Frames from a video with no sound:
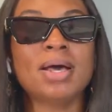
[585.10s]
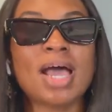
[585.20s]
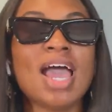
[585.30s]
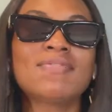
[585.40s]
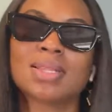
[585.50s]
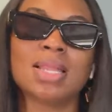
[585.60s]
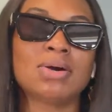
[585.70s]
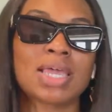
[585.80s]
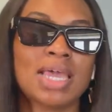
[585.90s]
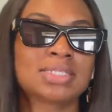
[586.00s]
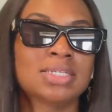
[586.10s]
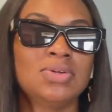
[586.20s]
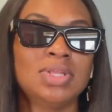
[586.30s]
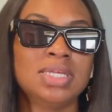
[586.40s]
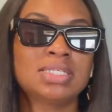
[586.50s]
have a long ass
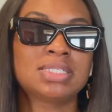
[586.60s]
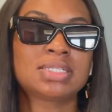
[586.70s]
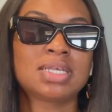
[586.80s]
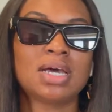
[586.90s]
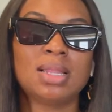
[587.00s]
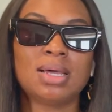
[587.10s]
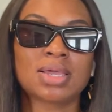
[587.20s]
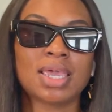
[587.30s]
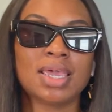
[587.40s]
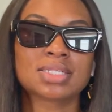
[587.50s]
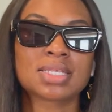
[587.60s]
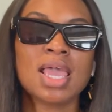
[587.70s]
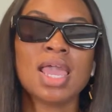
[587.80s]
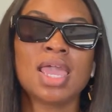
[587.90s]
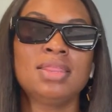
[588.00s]
to-do list,
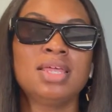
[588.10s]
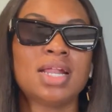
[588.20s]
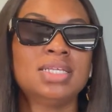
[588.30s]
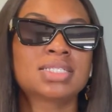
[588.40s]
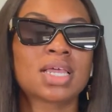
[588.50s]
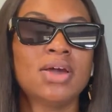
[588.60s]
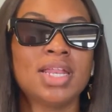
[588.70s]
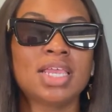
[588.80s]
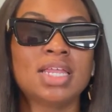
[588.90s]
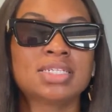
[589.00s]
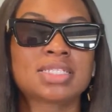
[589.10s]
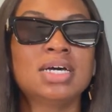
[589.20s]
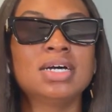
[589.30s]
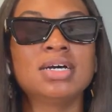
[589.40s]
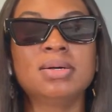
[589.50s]
And then I need to go ahead and get
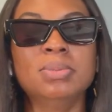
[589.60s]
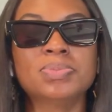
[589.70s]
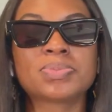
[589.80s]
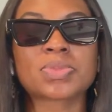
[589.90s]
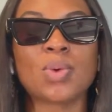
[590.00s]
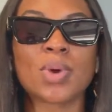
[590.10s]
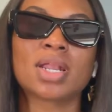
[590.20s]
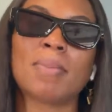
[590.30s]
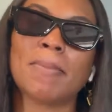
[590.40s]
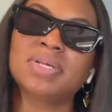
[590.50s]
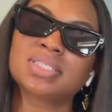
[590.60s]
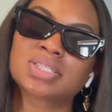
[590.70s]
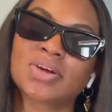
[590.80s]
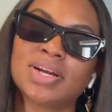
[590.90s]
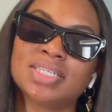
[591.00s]
into working on my
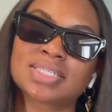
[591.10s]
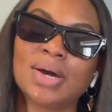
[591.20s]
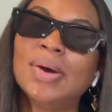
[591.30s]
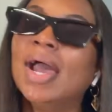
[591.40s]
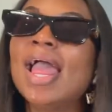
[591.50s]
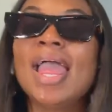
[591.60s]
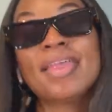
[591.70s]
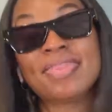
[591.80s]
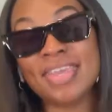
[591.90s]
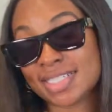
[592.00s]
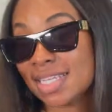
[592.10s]
business credit. So there's a